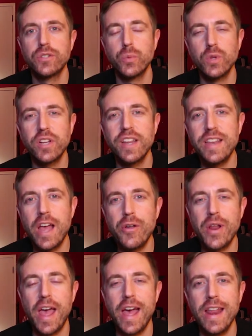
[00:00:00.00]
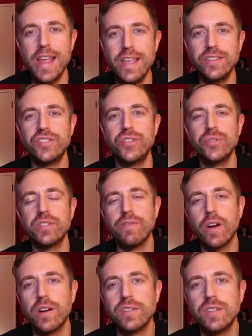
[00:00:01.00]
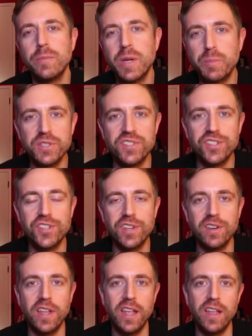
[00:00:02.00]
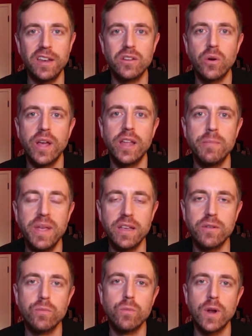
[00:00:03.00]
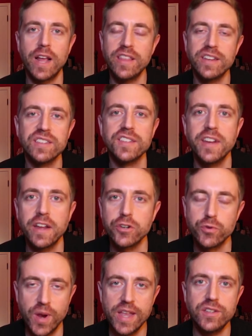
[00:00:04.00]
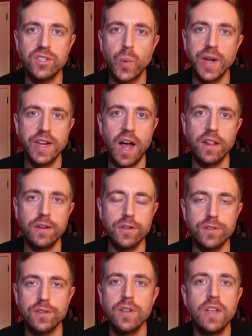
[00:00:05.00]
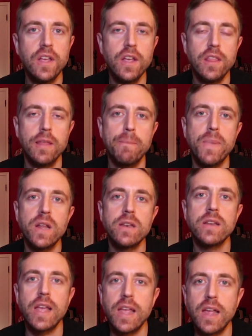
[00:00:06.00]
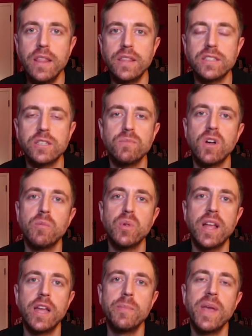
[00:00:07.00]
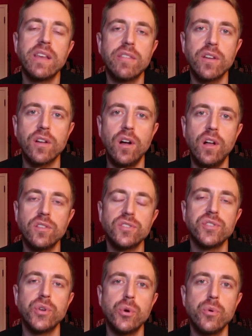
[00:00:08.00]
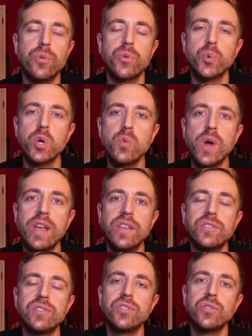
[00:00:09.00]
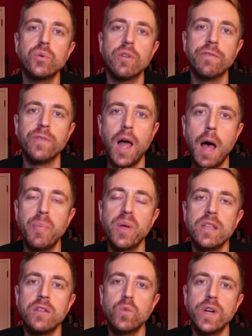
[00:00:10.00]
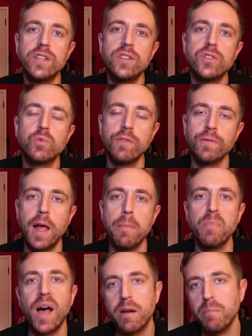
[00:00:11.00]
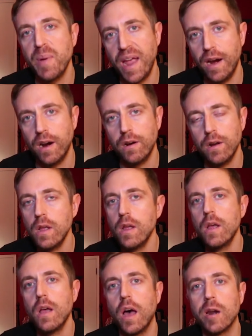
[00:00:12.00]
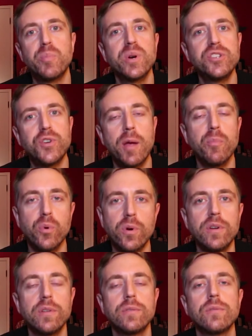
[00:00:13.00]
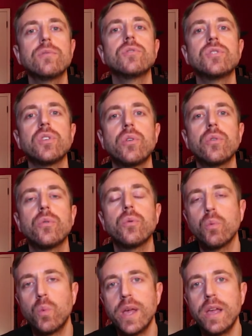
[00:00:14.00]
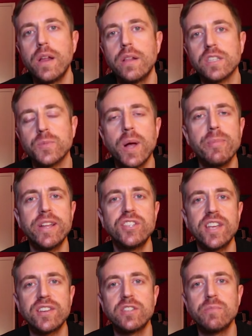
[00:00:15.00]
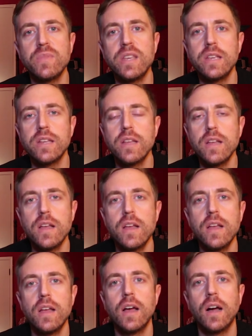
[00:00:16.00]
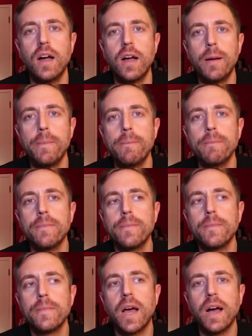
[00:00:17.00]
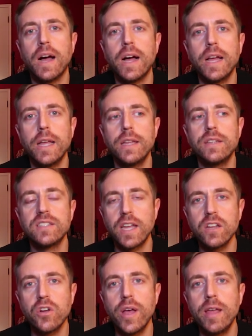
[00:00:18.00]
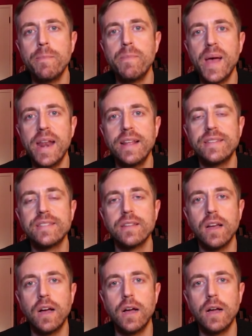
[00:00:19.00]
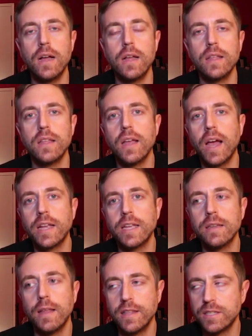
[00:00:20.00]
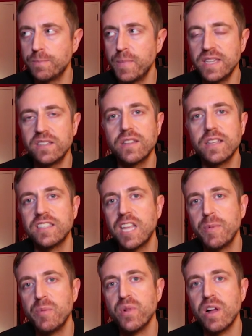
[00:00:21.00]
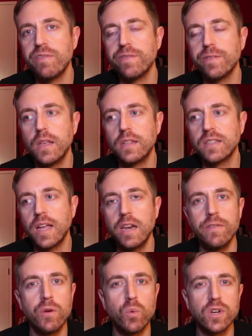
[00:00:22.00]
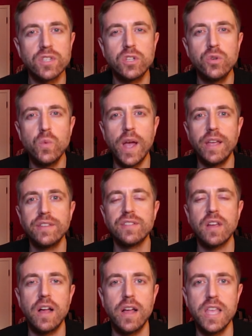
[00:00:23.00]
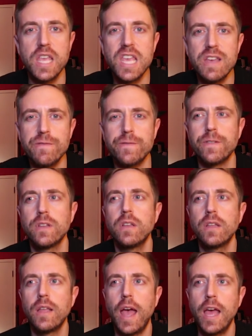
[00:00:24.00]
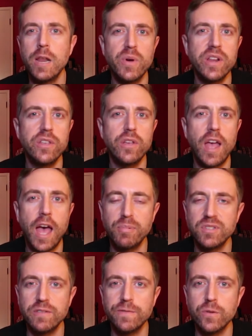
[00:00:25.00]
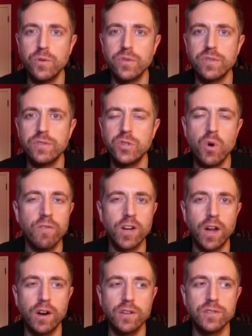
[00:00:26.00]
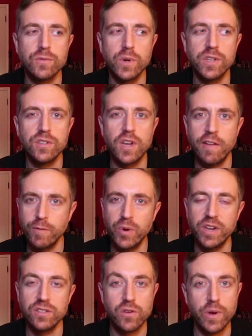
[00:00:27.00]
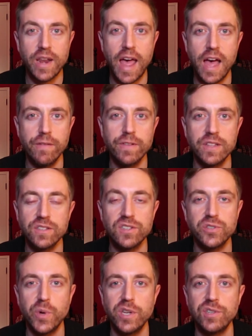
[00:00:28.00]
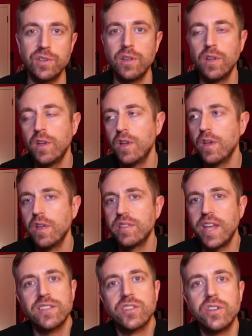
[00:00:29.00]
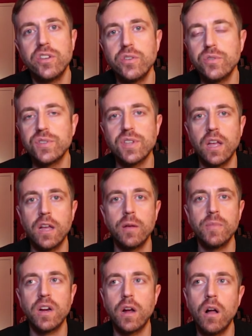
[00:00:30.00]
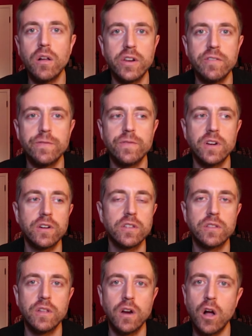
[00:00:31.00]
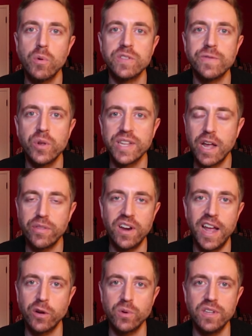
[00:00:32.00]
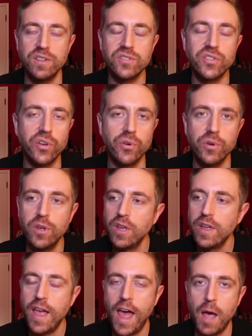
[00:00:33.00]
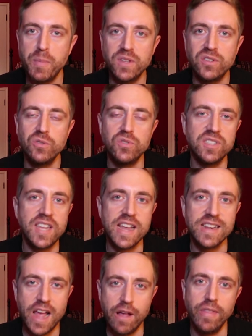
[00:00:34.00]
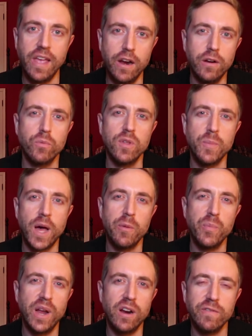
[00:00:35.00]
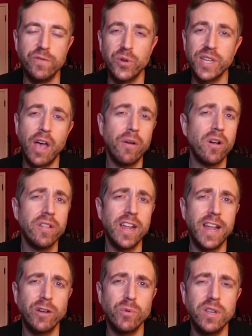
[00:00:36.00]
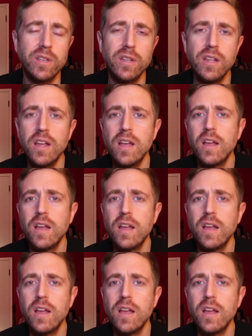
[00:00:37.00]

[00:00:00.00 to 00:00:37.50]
So we're looking down at ace deuce of hearts in middle position, and go ahead and make what I think is a standard raise, $20. The button and the small blind make the call. So 3 ways to a flop in which we flop bottom pair on a pretty dry board. So when the small blind checks to me, I decided to go ahead and bet it. It's basically a semi bluff. It works 2 ways. If anybody happens to fold 2 overcards, which everybody is going to have in this situation, that's good news. They're always folding out their equity. So happy to just take it down there with bottom pair and folding out all that equity.